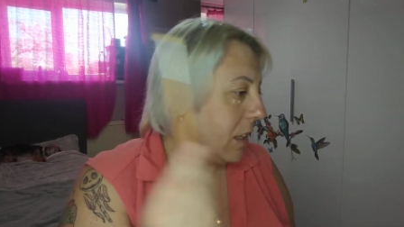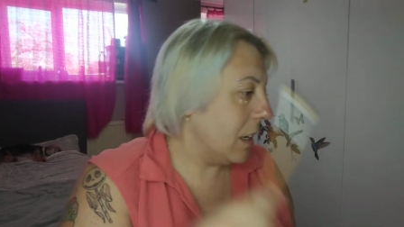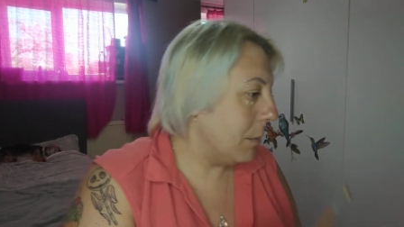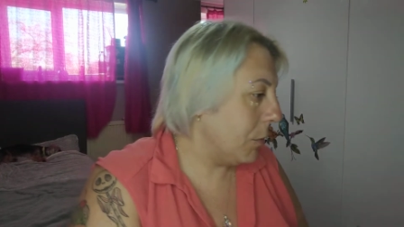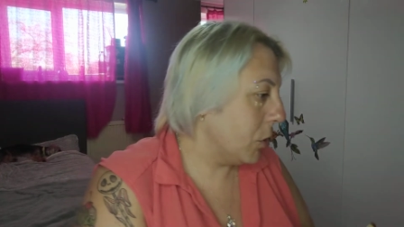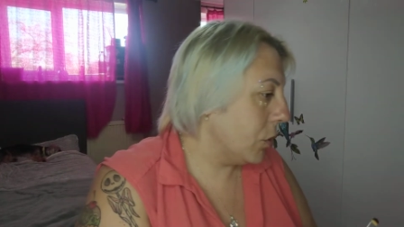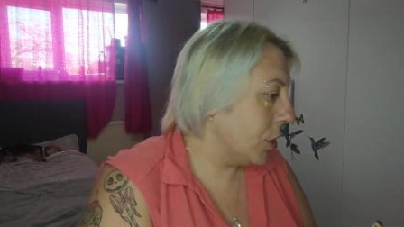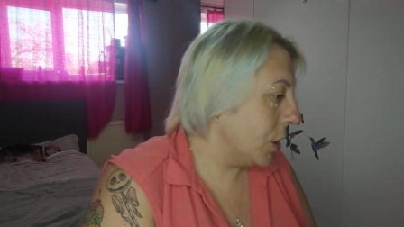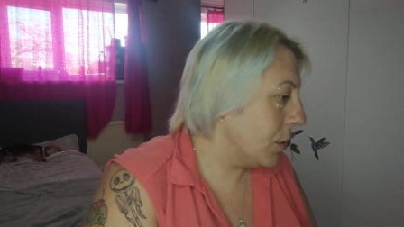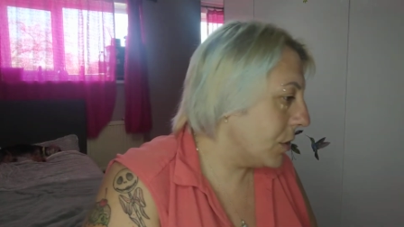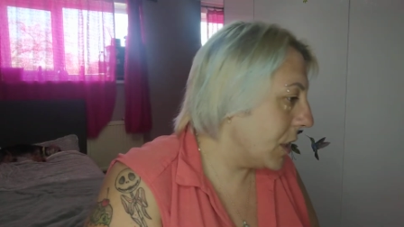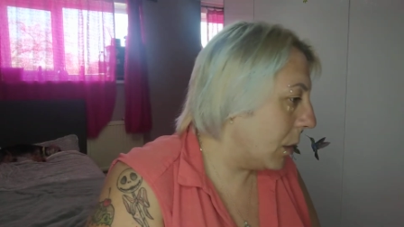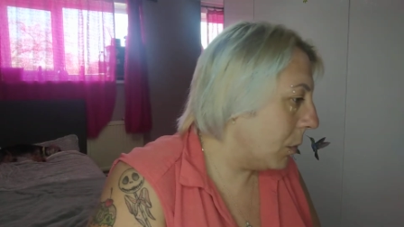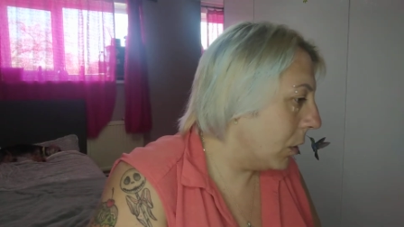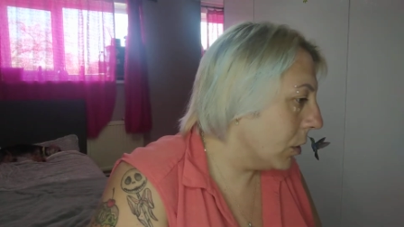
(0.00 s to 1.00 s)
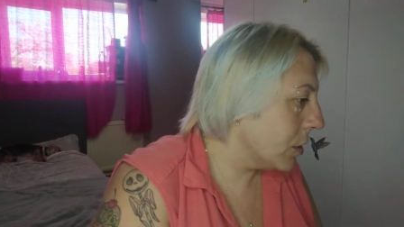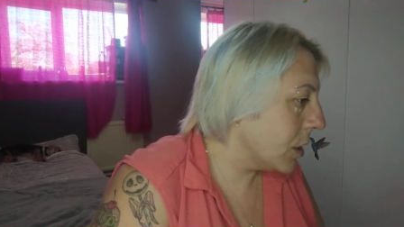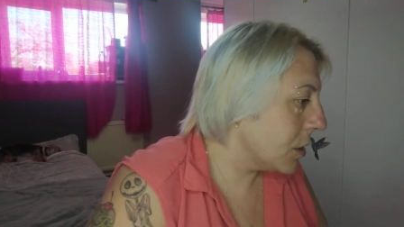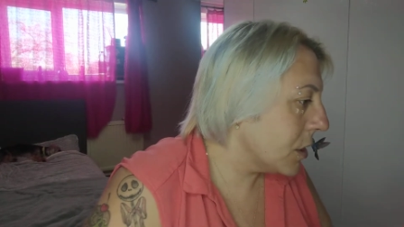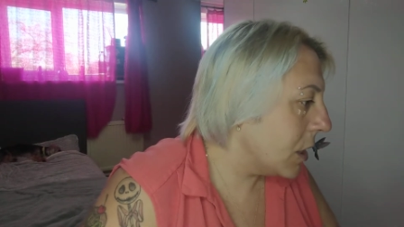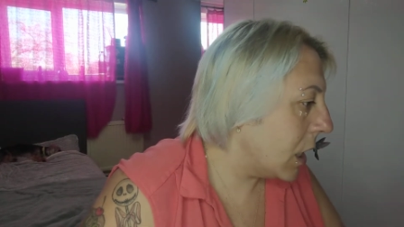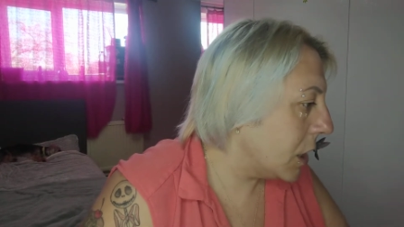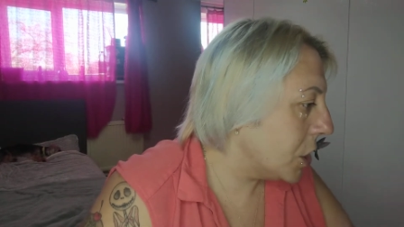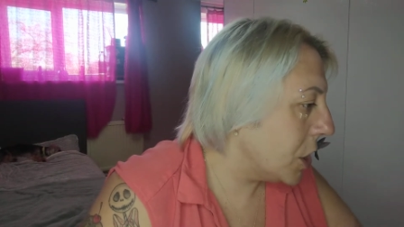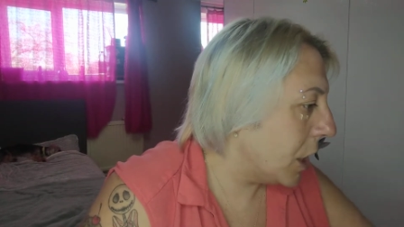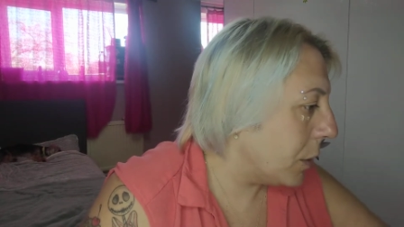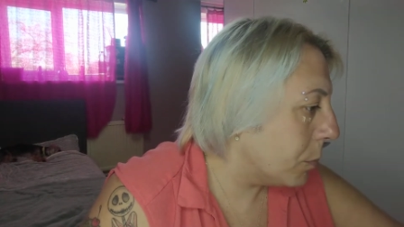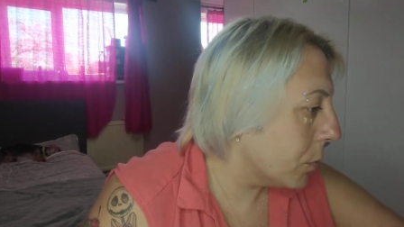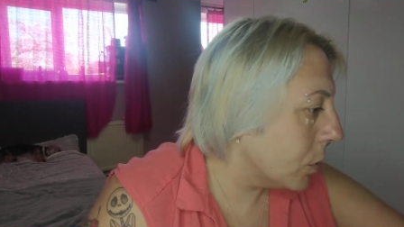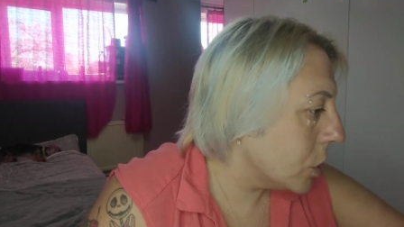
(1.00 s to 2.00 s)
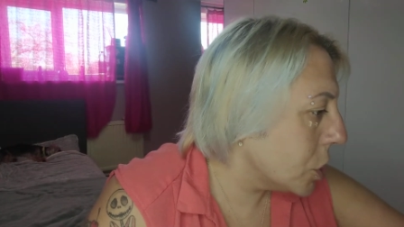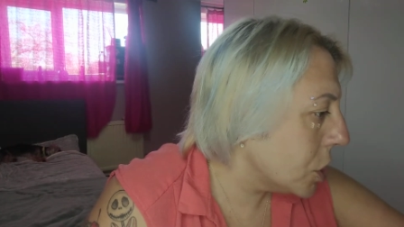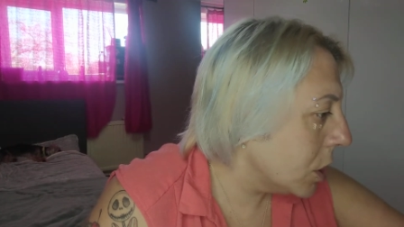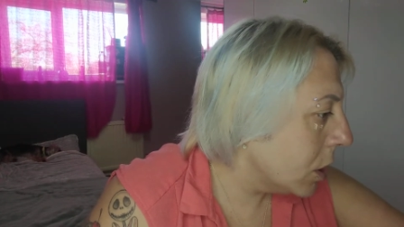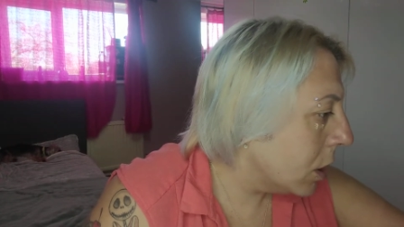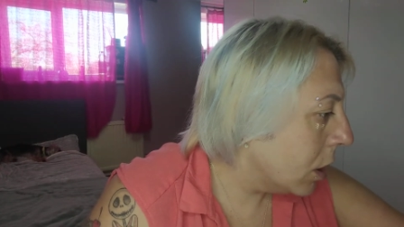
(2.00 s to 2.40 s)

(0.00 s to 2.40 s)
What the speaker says: I'm not going to use that one because that's an eyeshadow brush.